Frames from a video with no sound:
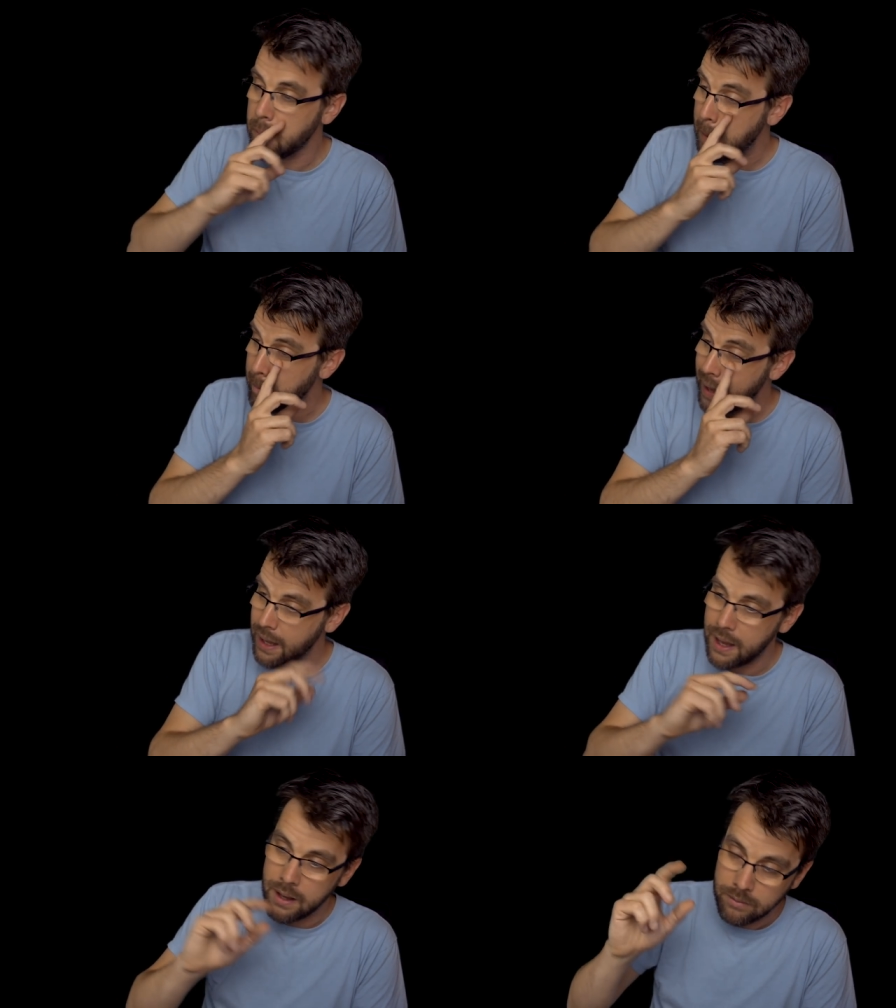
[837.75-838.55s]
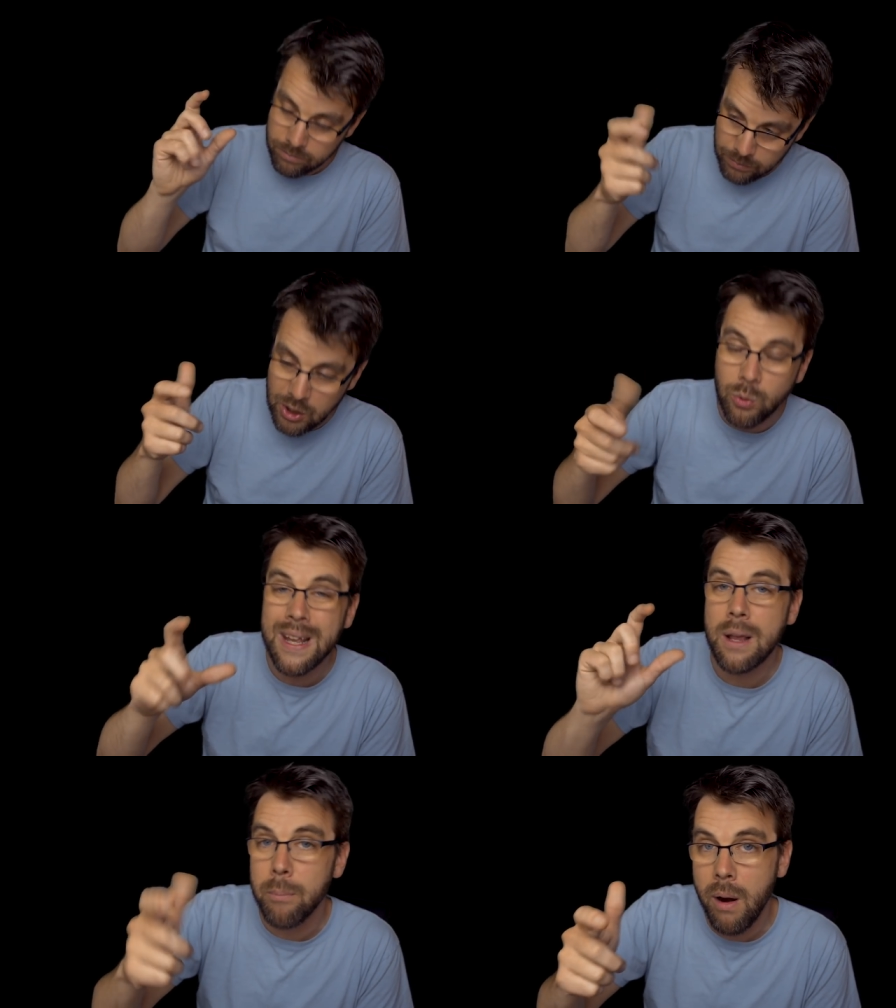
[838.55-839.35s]
and make a
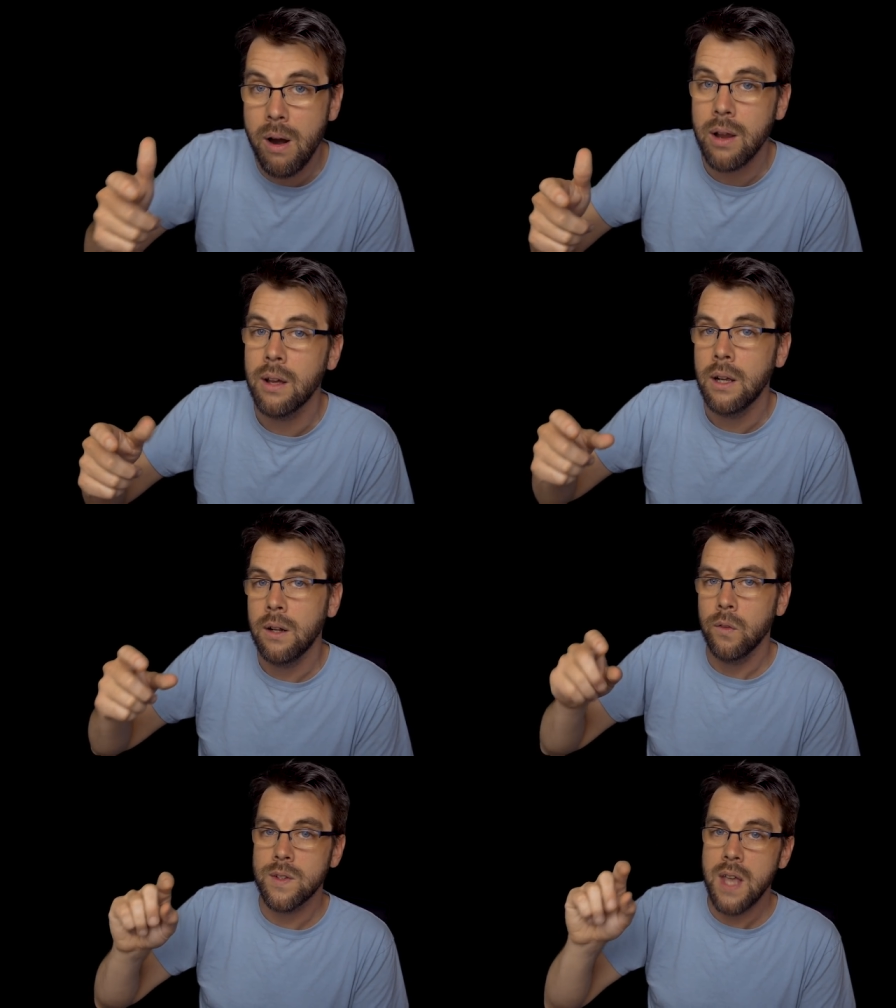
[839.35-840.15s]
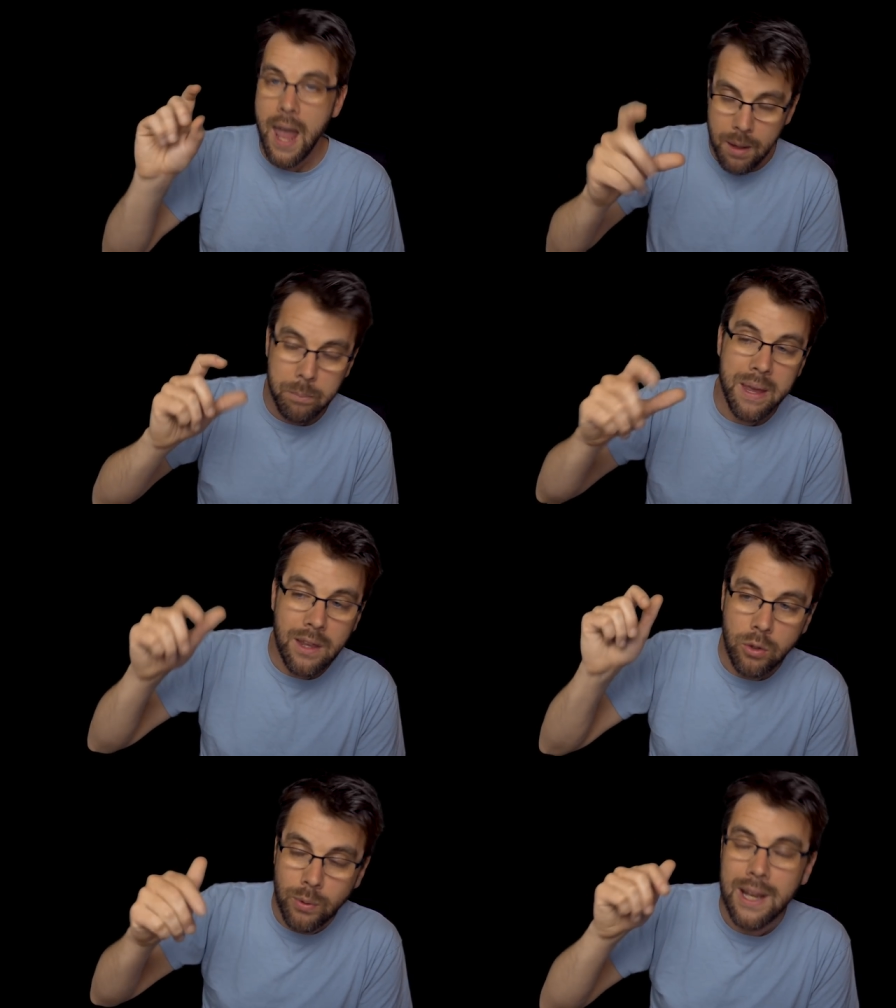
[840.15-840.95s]
unique mark, this can be
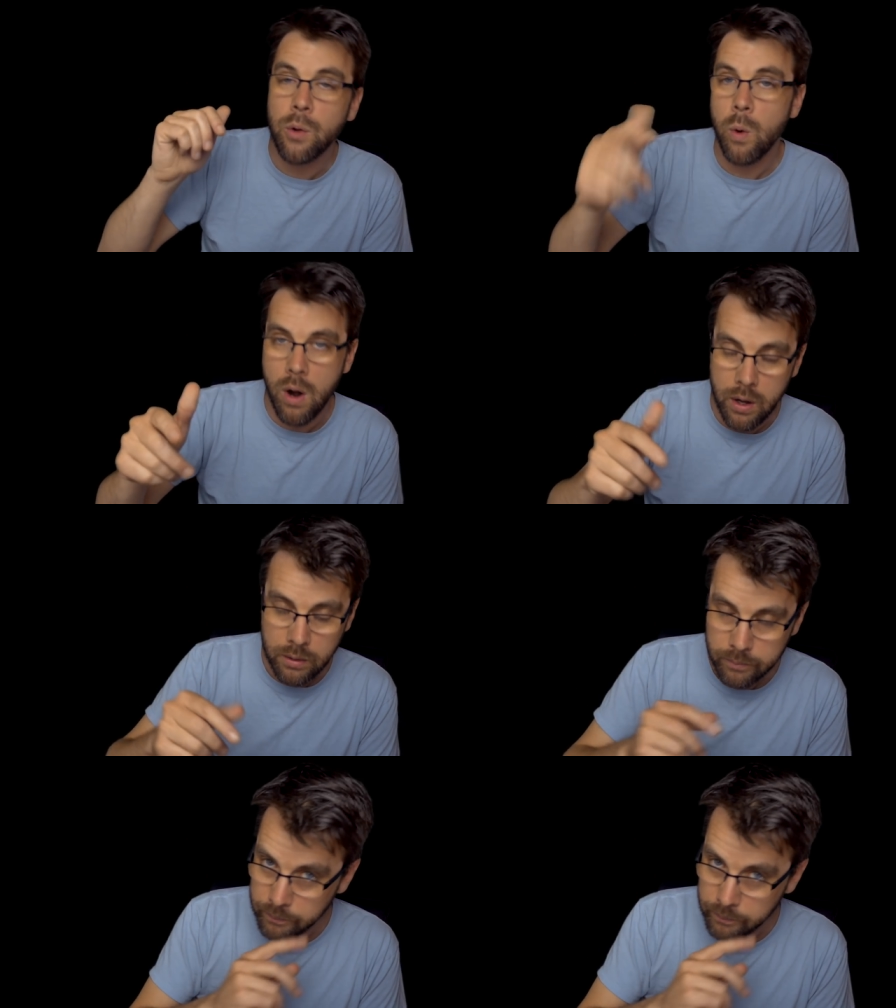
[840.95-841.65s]
unique work,